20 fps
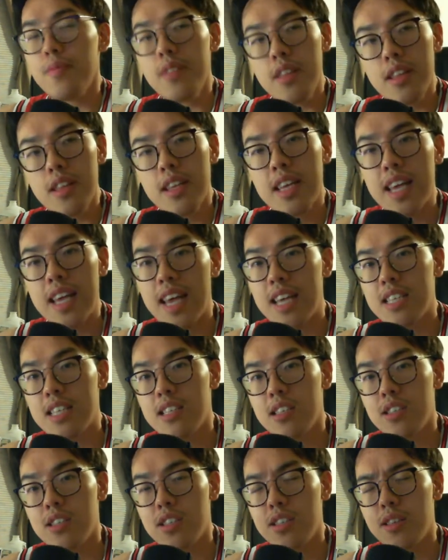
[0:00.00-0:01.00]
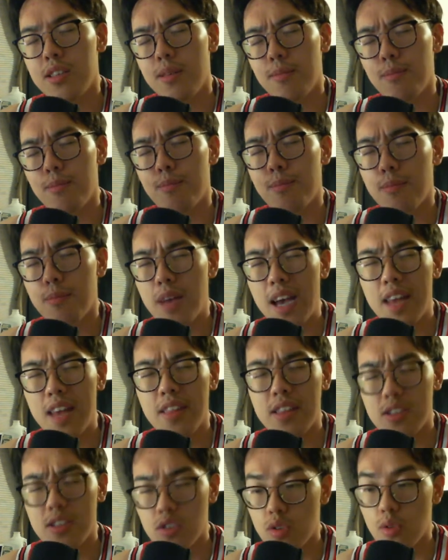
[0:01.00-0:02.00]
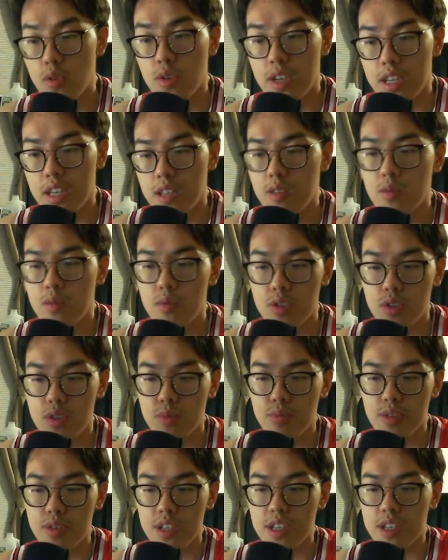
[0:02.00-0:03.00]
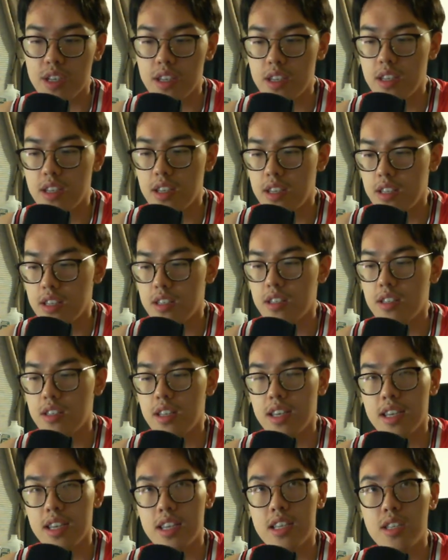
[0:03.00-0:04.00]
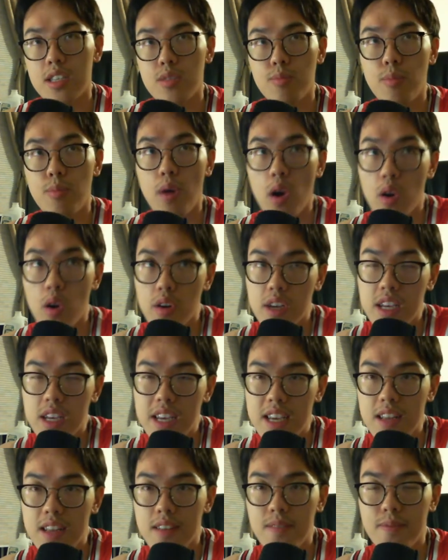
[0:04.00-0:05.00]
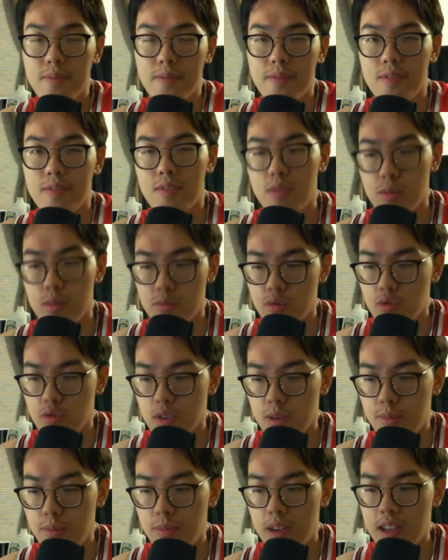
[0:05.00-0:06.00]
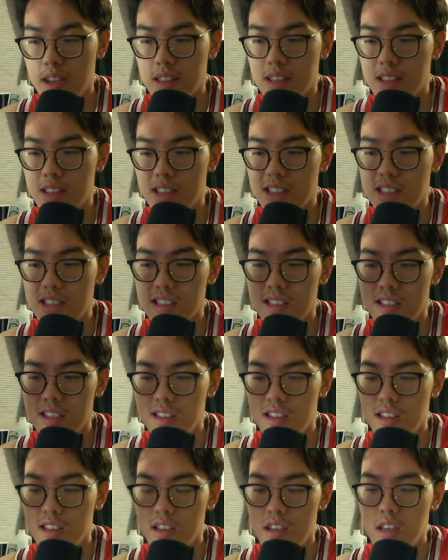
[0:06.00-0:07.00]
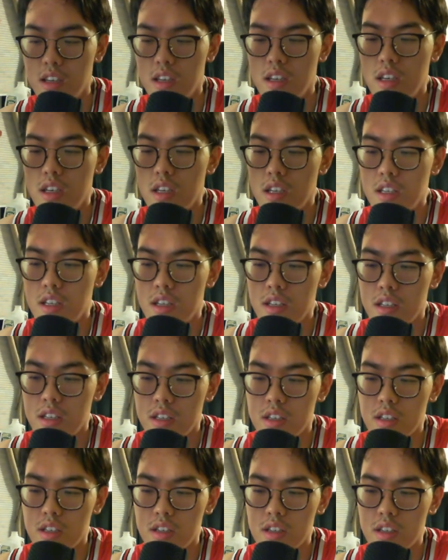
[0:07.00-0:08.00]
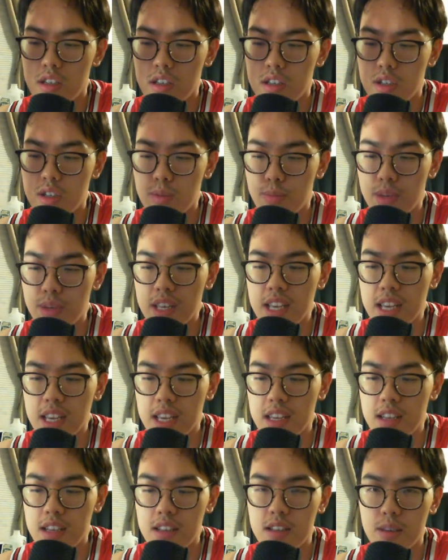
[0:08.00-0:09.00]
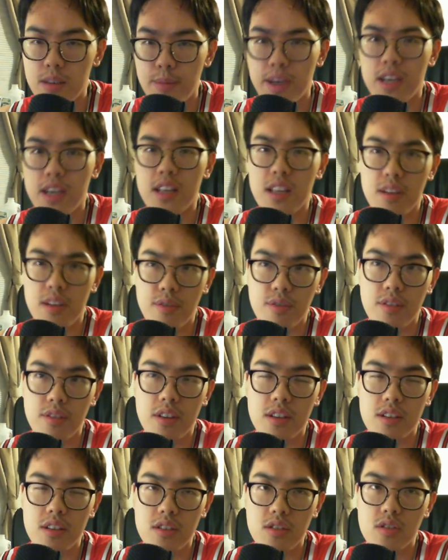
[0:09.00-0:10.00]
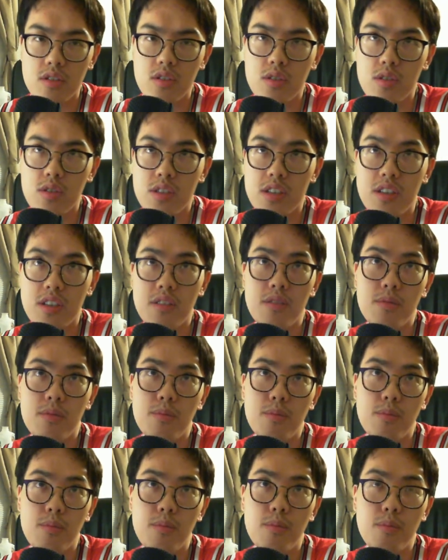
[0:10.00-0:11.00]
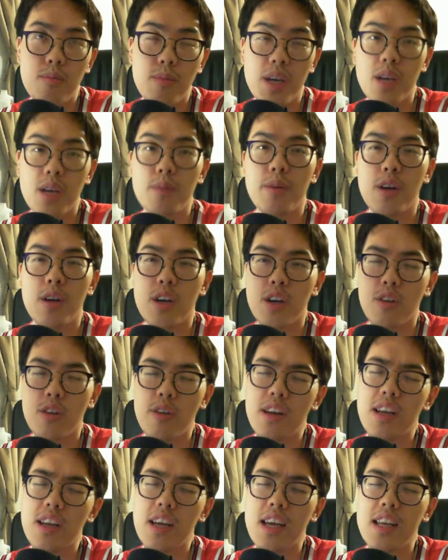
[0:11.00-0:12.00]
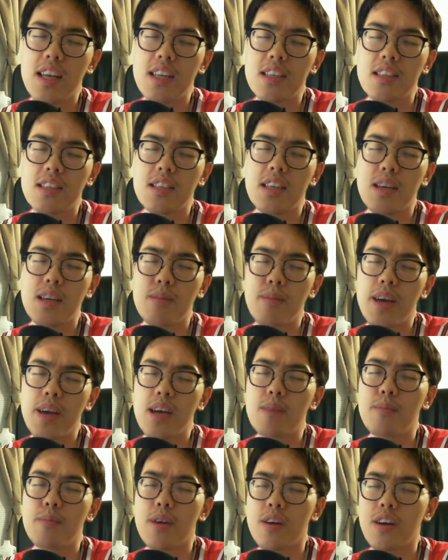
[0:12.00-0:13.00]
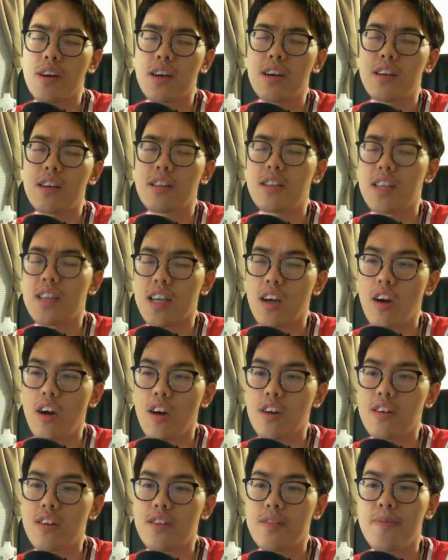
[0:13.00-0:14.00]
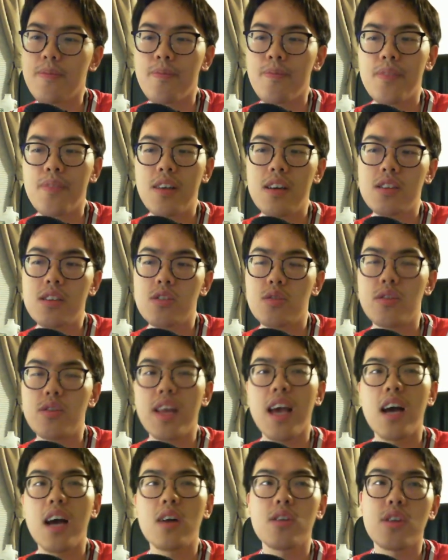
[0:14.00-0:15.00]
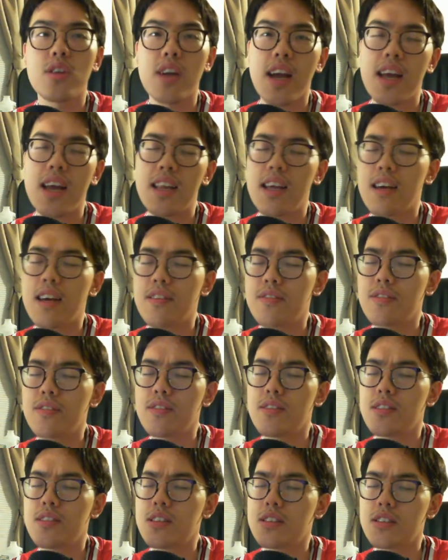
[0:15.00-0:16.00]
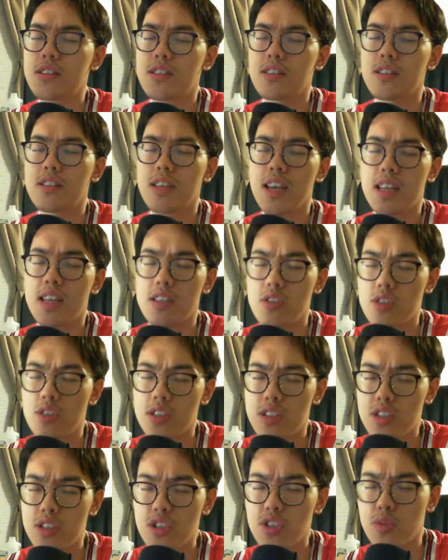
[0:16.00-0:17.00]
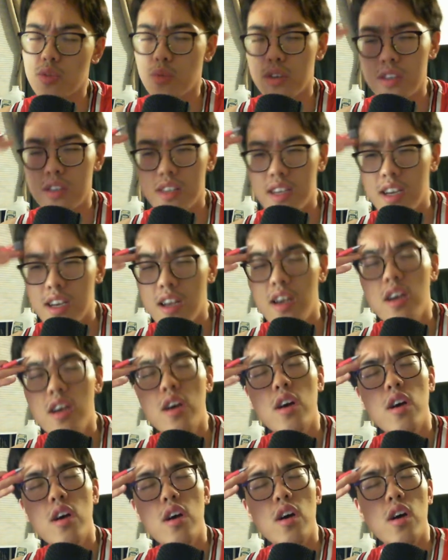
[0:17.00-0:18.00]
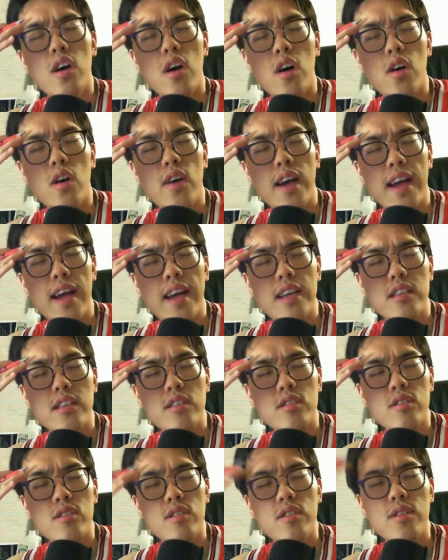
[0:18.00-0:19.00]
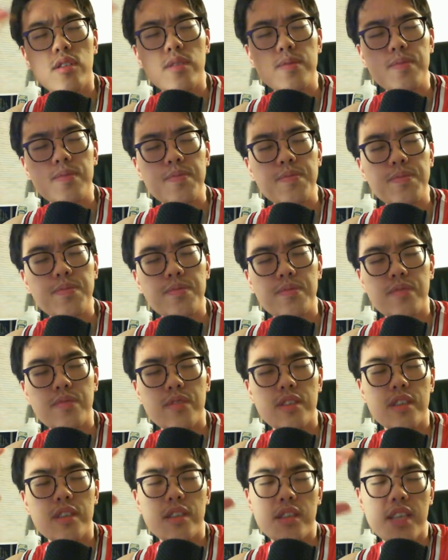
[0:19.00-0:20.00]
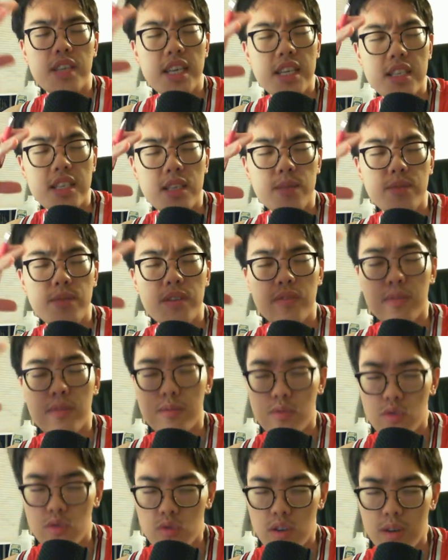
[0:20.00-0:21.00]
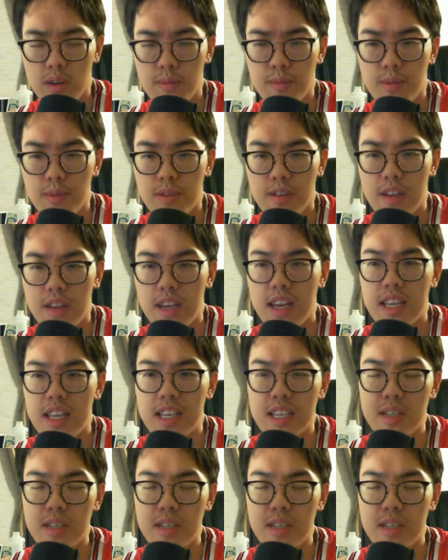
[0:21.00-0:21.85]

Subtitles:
he has this math slogan, which is pretty good. It's like he's borrowing it from Trump and then he's spinning it to make it different. So instead of make America great again, he's saying make America think harder. So now you kind of have this kind of transition where it's like, okay, so he's taking something from Trump and he's